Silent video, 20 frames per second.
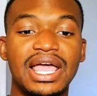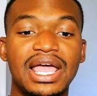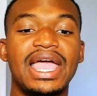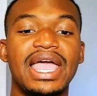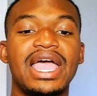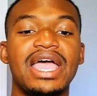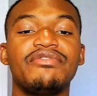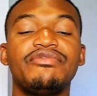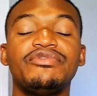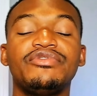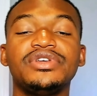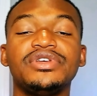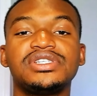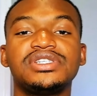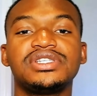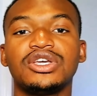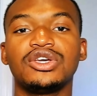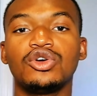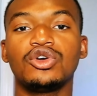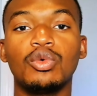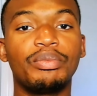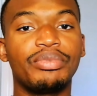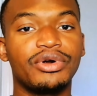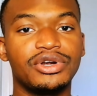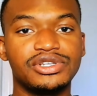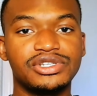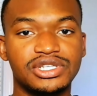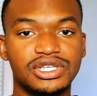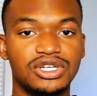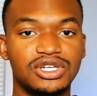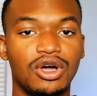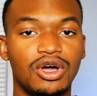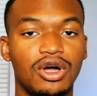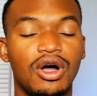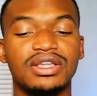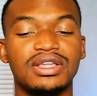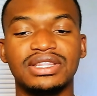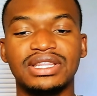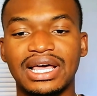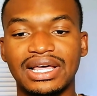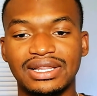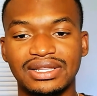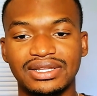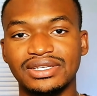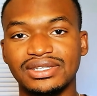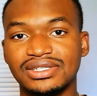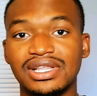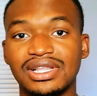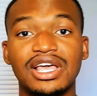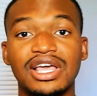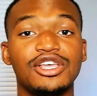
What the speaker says: every single person on that list.